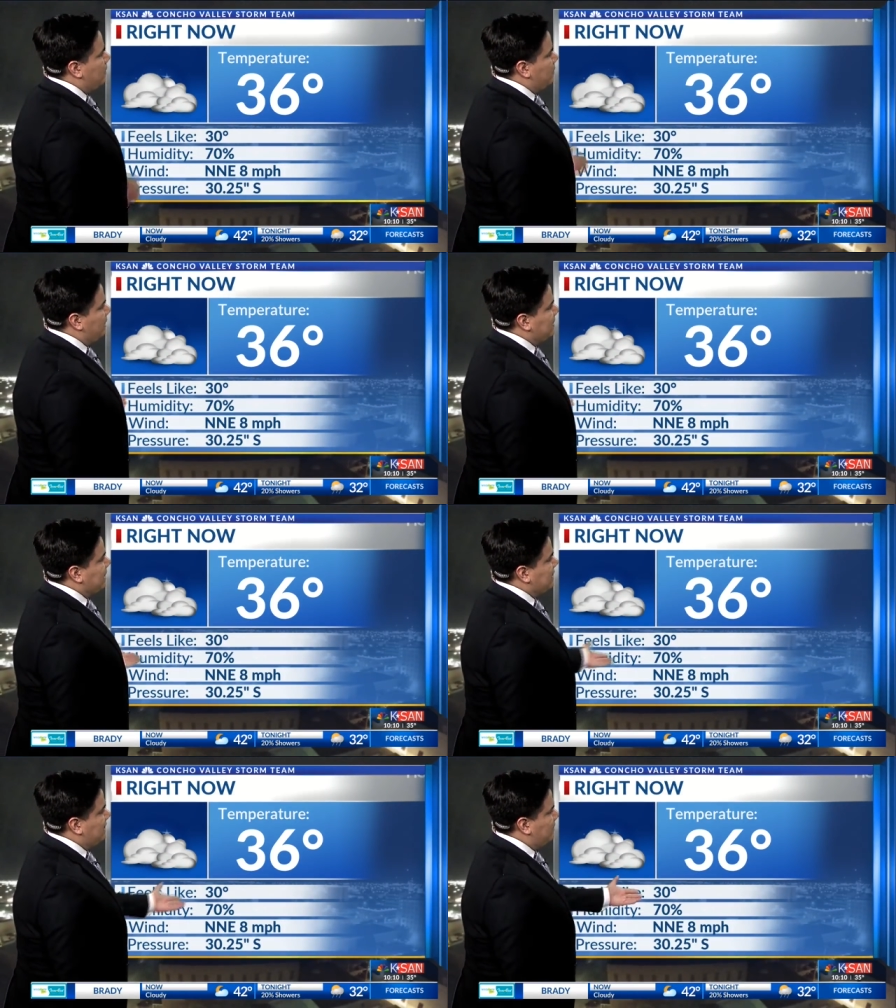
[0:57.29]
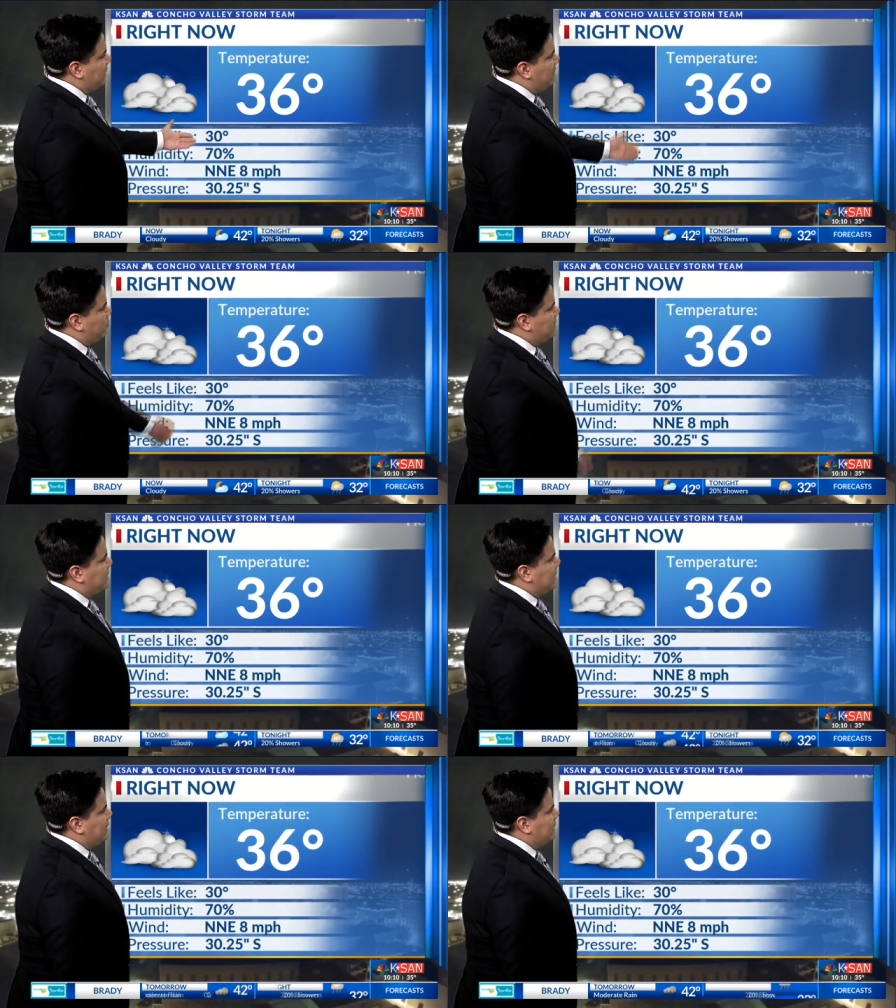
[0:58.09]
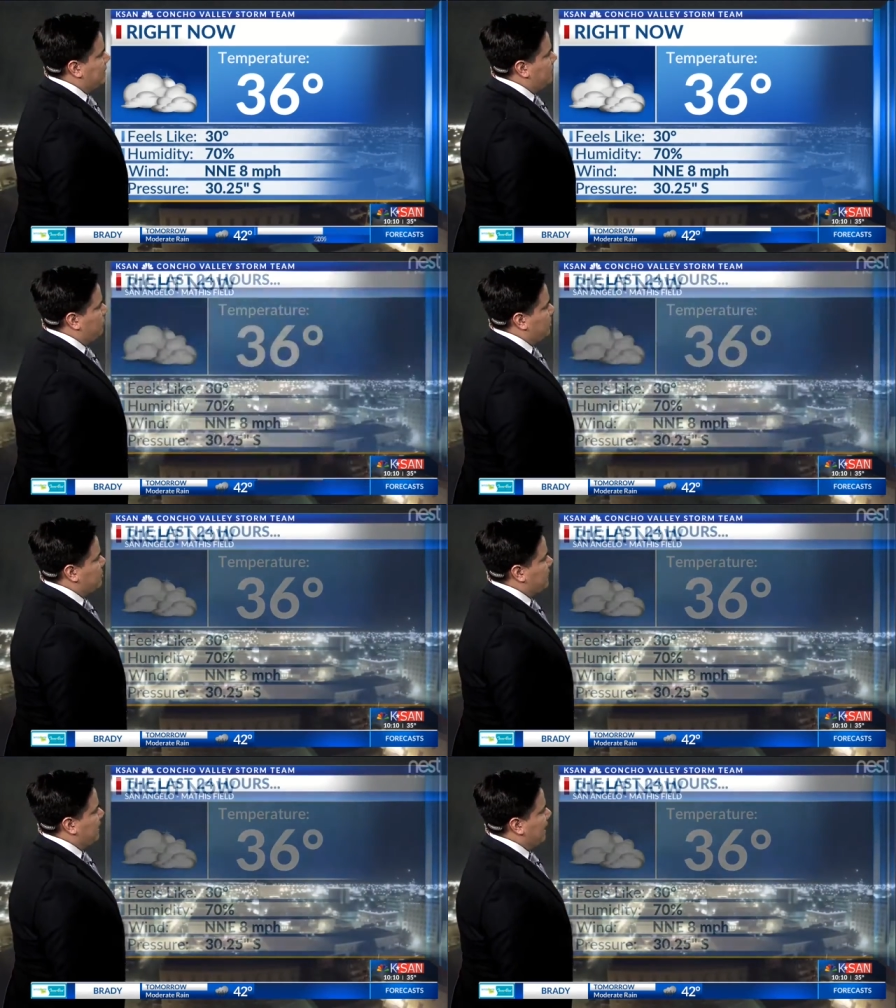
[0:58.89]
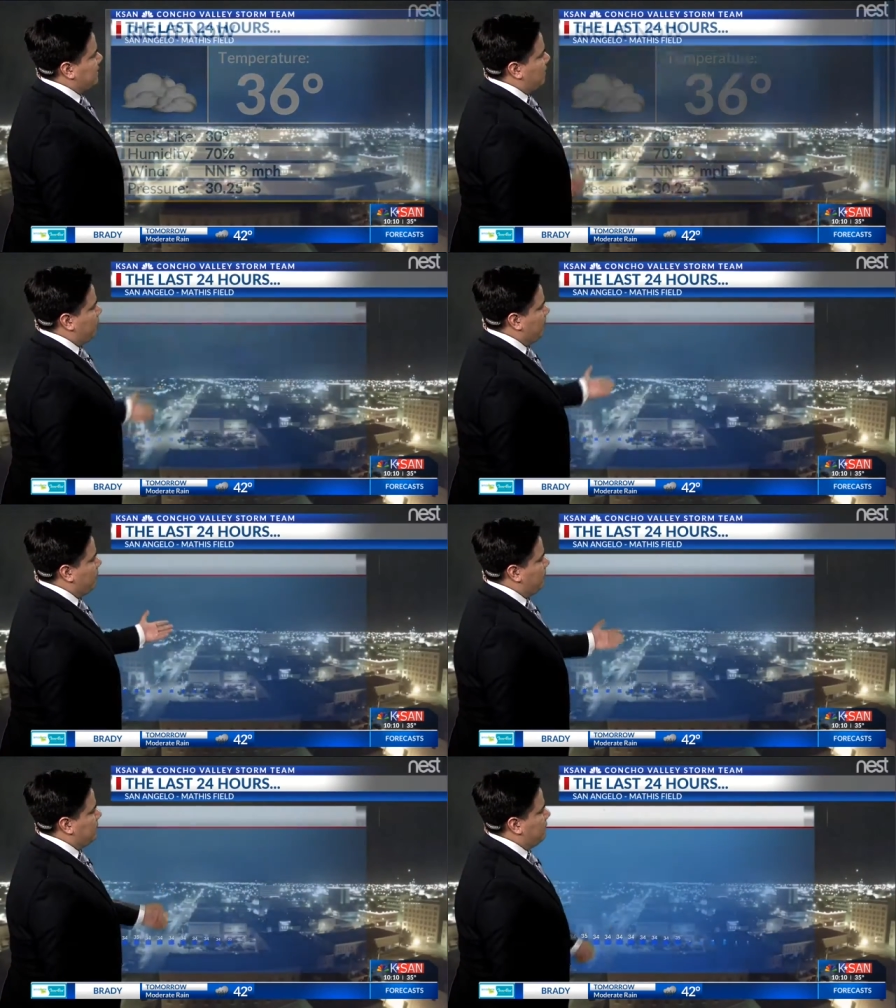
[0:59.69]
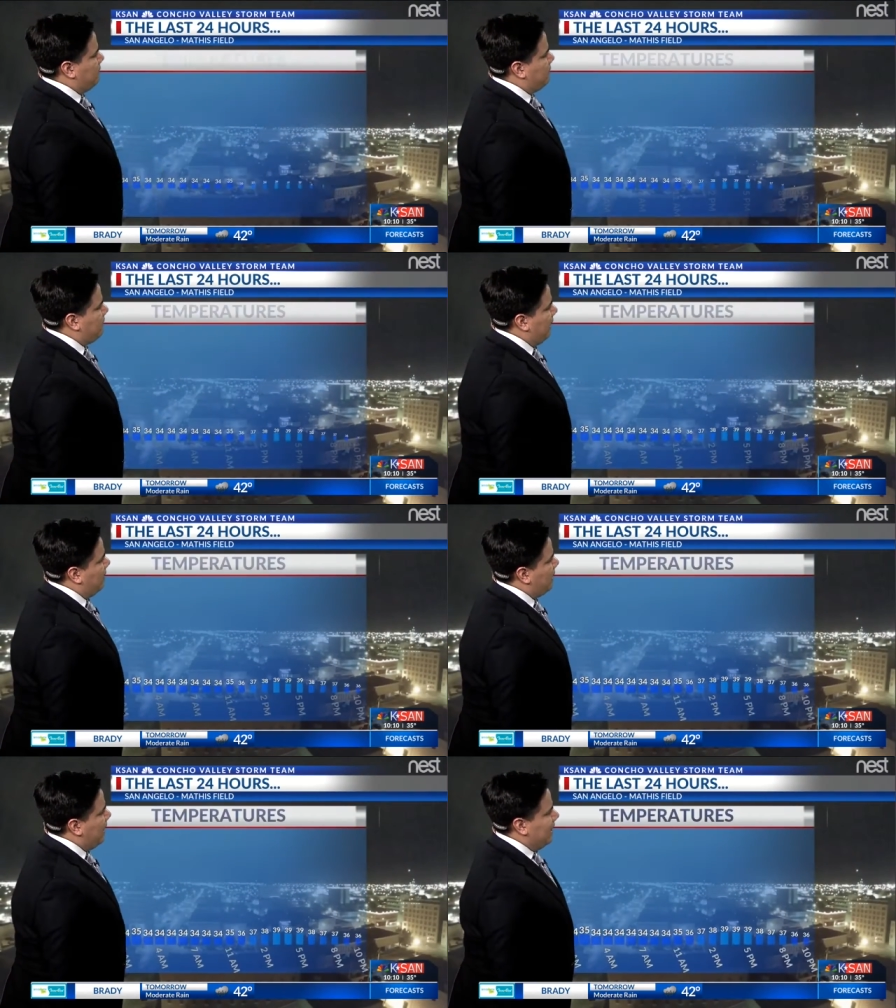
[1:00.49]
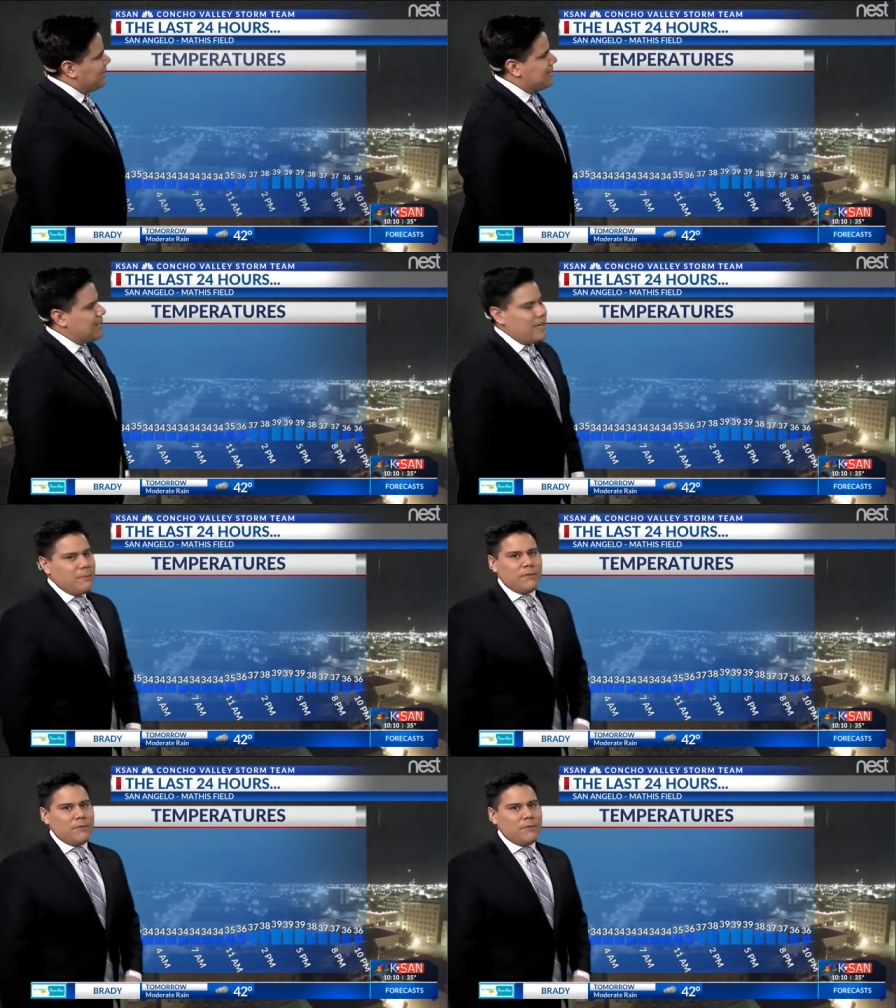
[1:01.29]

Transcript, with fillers: Humidity's at 70% and the pressure is at 30.25 and steady.